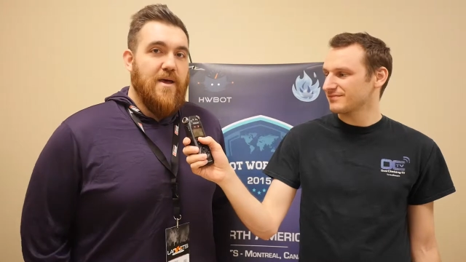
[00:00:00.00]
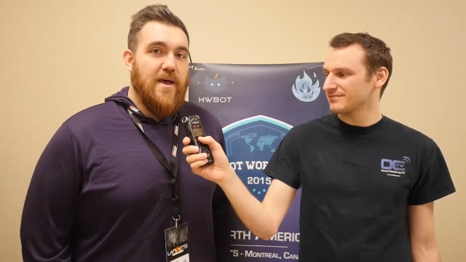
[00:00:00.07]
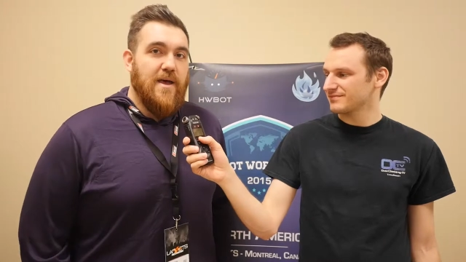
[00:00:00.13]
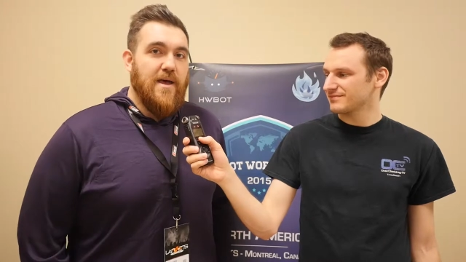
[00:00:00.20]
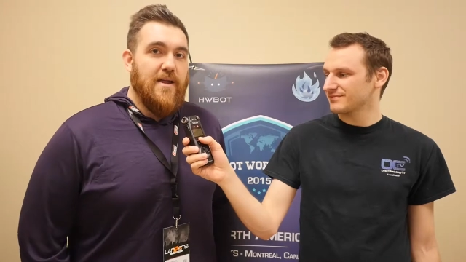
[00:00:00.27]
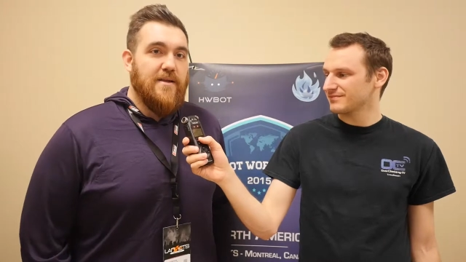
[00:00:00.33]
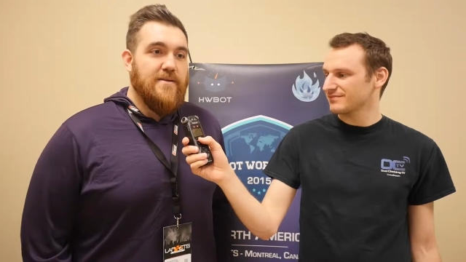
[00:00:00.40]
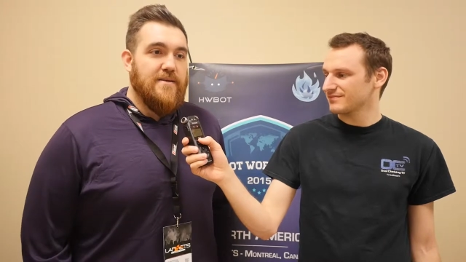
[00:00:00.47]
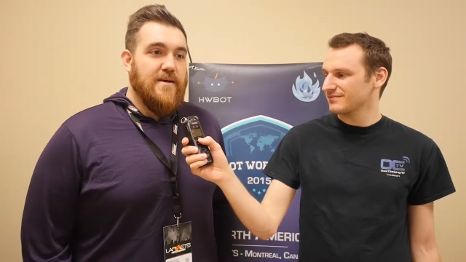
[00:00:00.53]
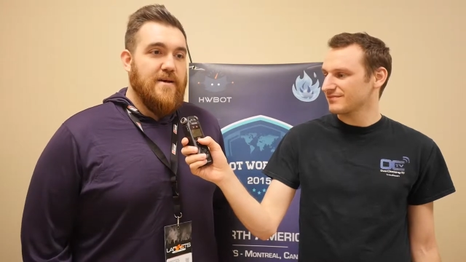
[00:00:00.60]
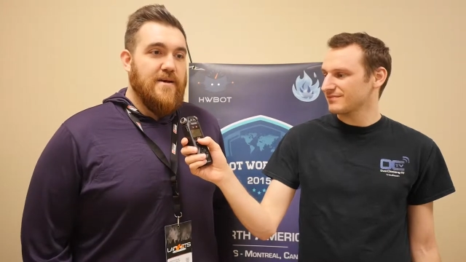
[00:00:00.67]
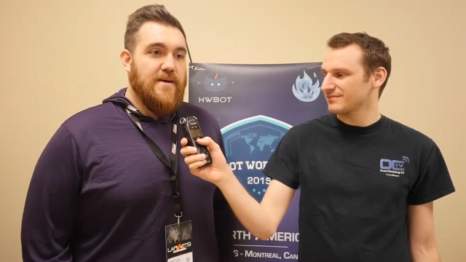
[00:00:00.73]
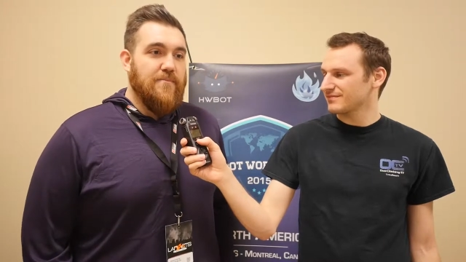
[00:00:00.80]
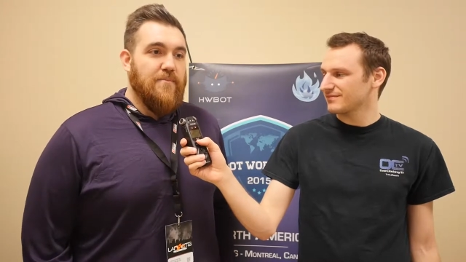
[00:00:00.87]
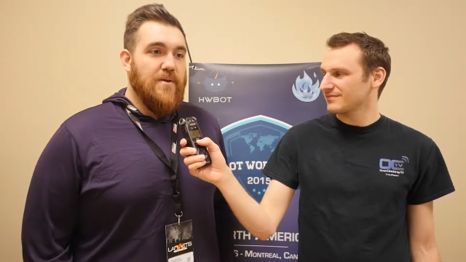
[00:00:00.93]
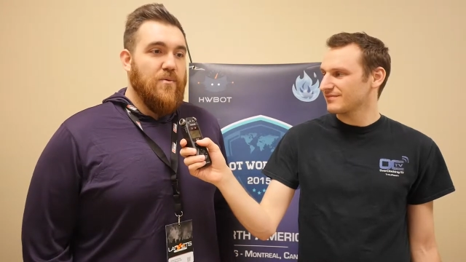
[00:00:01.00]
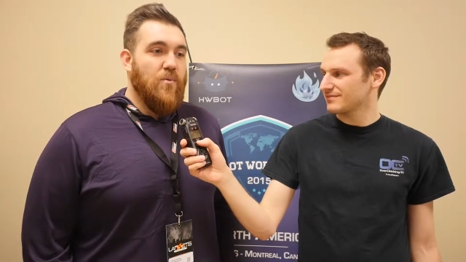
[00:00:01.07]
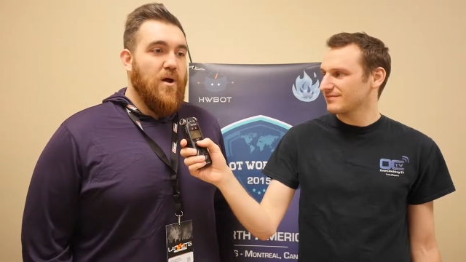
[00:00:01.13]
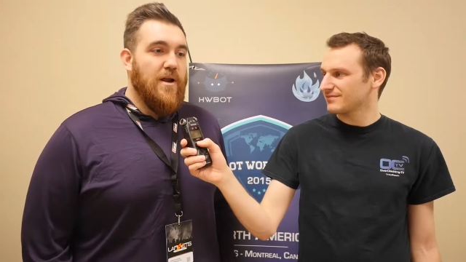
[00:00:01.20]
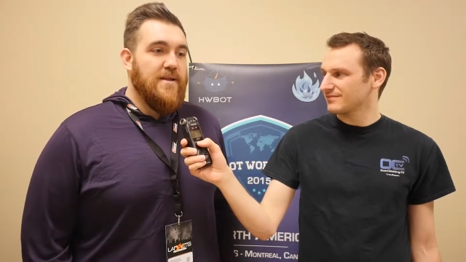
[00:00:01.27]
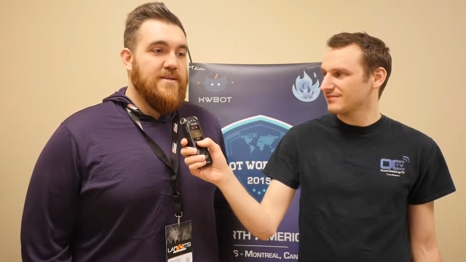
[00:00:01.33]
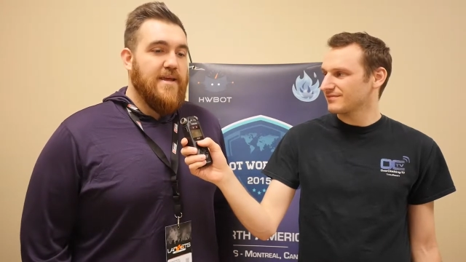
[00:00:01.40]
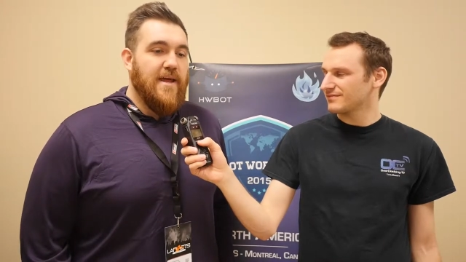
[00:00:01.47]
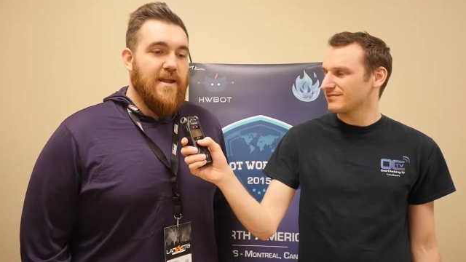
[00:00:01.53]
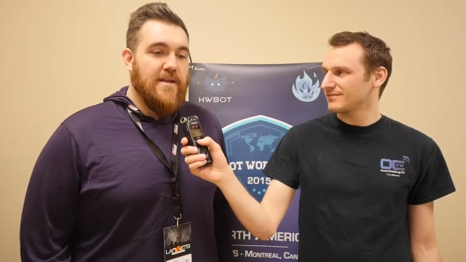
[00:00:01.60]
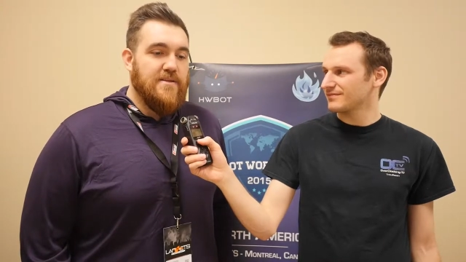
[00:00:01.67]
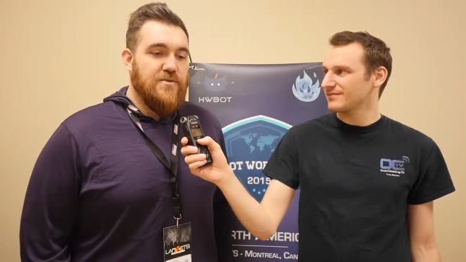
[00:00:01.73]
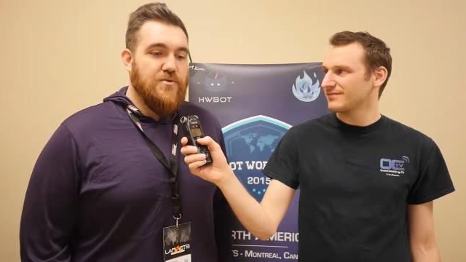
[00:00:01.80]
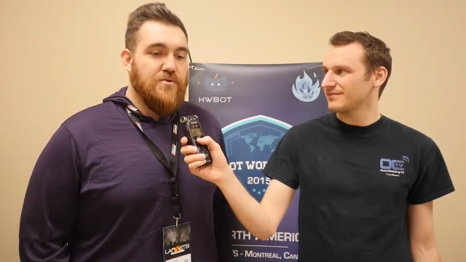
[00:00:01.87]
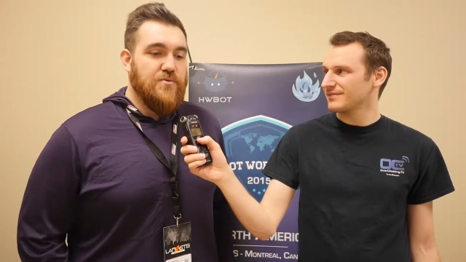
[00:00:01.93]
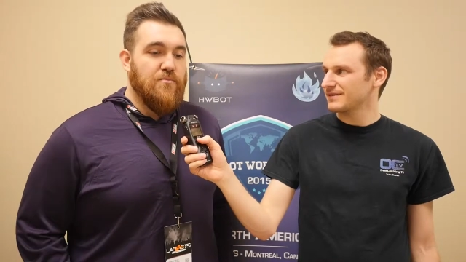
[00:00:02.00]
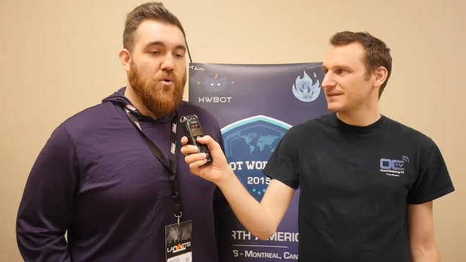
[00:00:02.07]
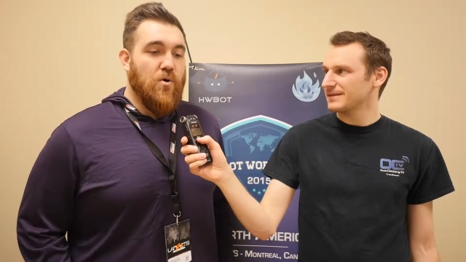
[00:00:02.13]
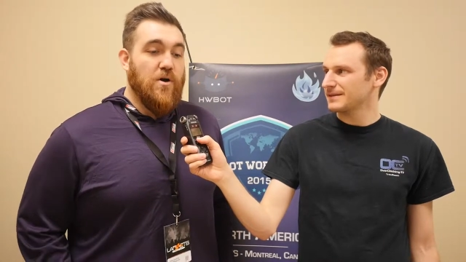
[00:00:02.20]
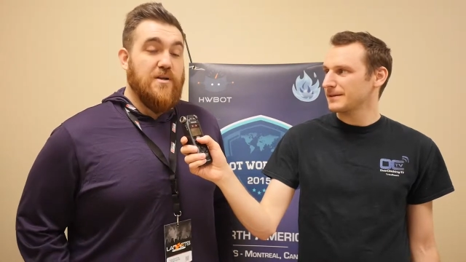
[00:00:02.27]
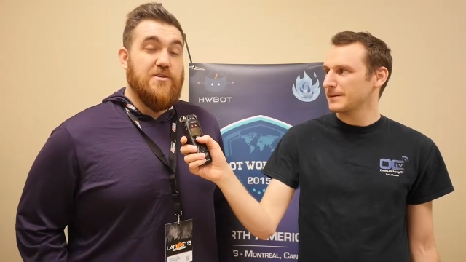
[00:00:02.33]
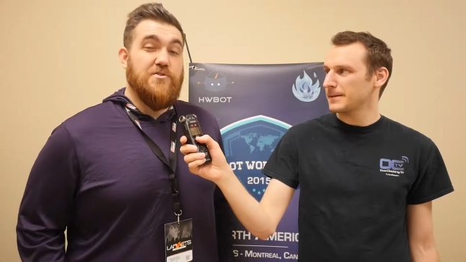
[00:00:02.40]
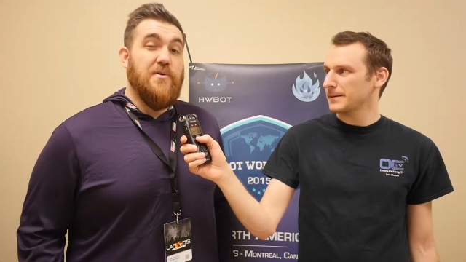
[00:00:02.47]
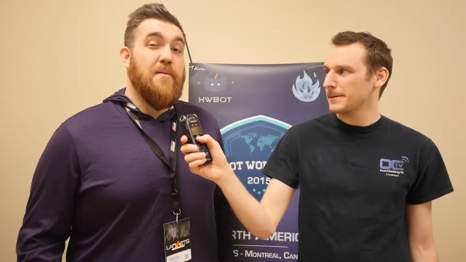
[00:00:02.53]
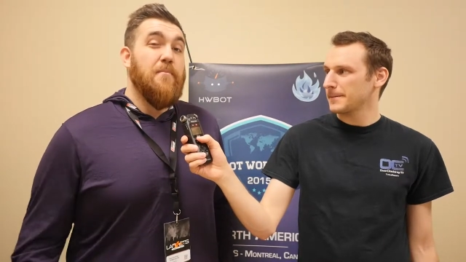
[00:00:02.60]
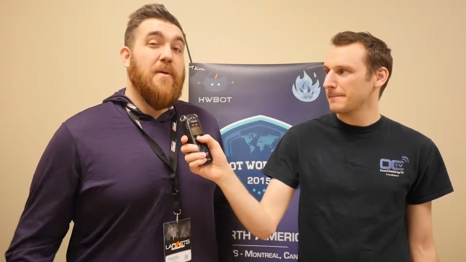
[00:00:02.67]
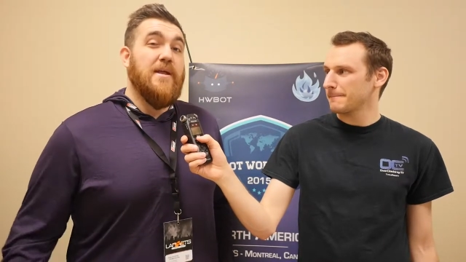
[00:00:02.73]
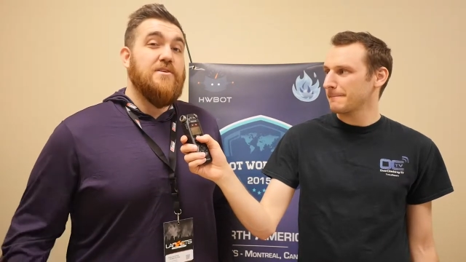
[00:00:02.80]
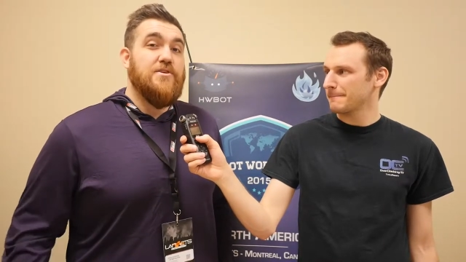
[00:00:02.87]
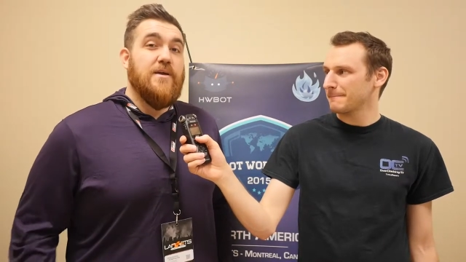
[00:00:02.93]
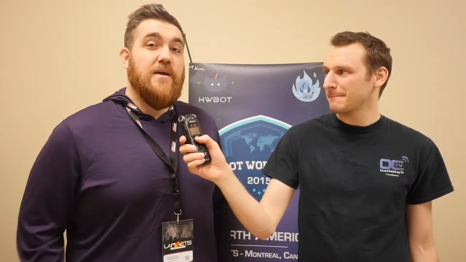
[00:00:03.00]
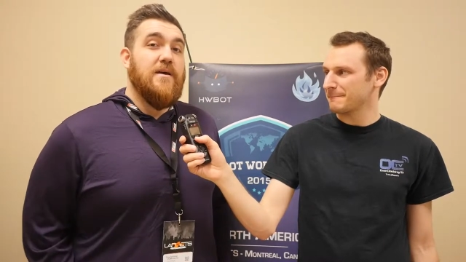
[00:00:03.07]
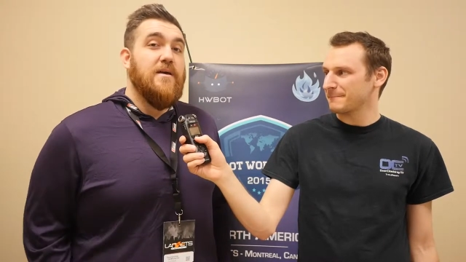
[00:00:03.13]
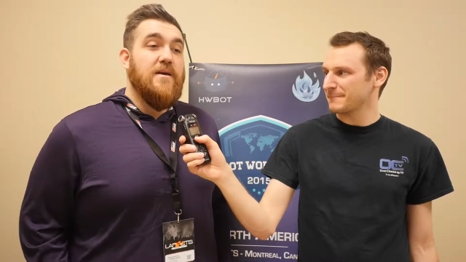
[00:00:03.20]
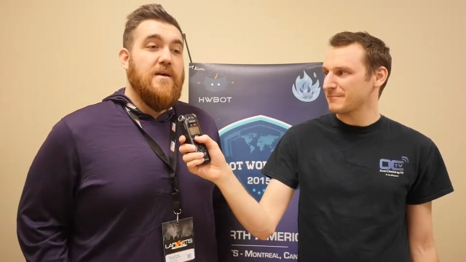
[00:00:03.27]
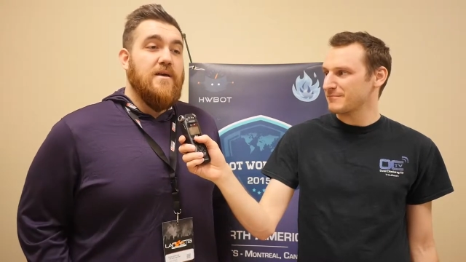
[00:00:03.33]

Speaker 1: and uh, been wanting to get into more extreme benching